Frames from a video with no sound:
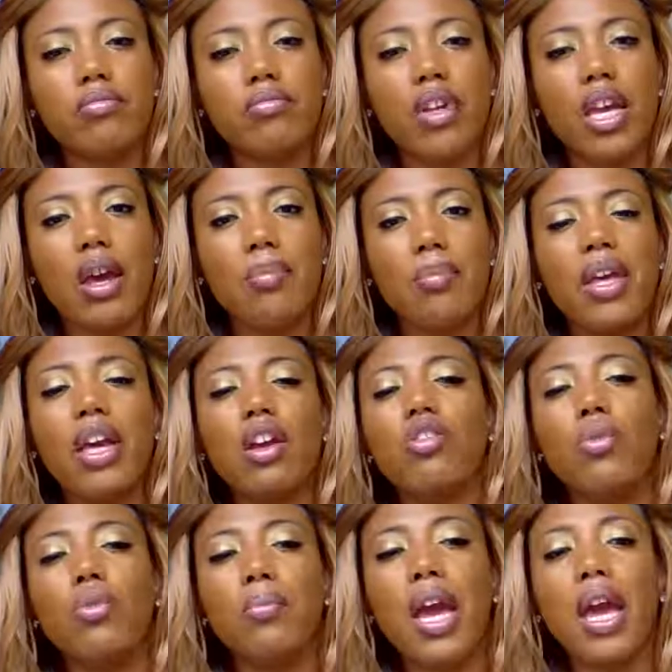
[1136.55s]
Okay, because
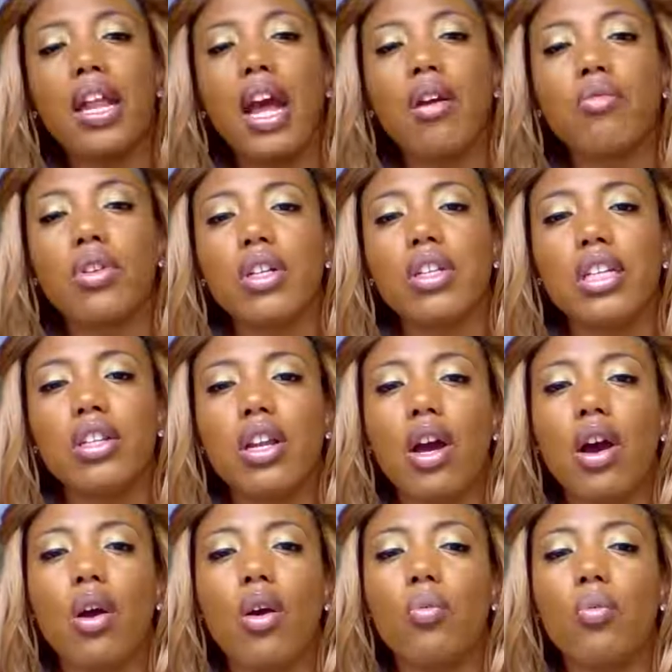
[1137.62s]
you may not really
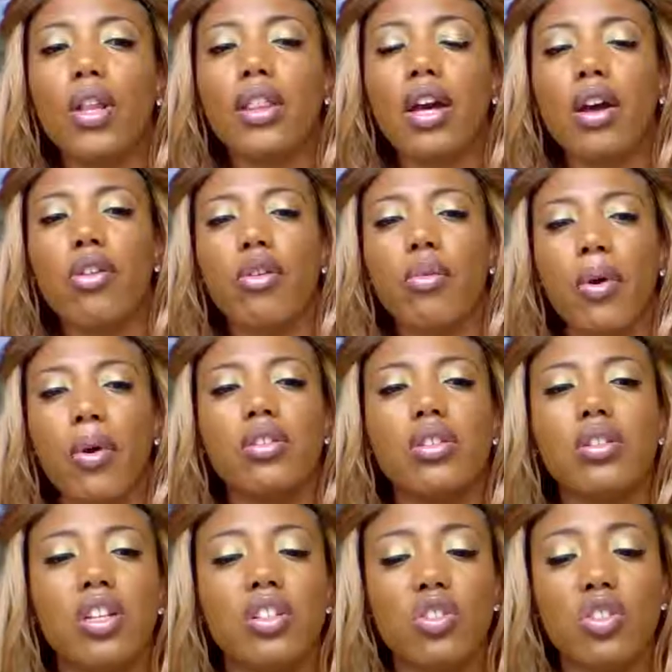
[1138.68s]
know what the other
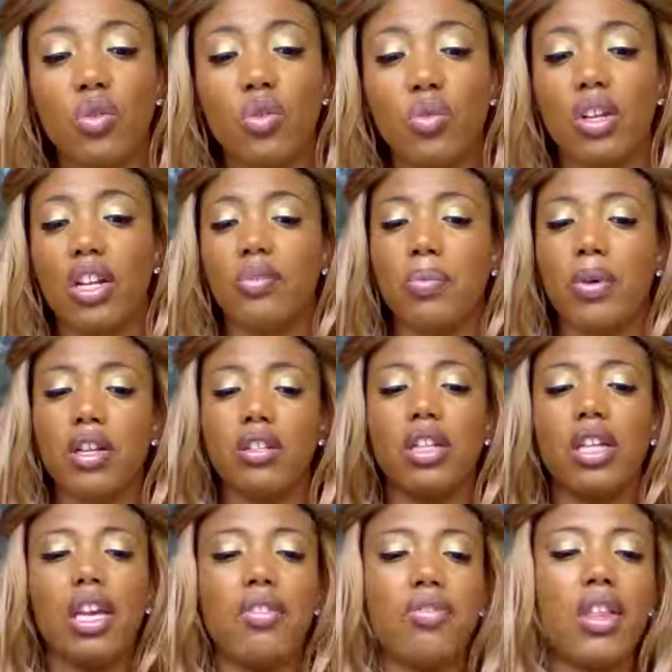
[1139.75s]
person is doing,
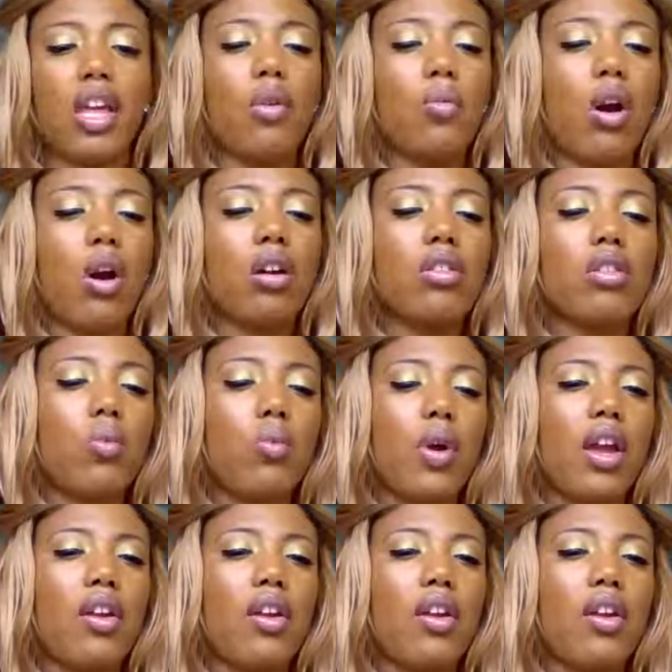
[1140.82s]
especially if they walked away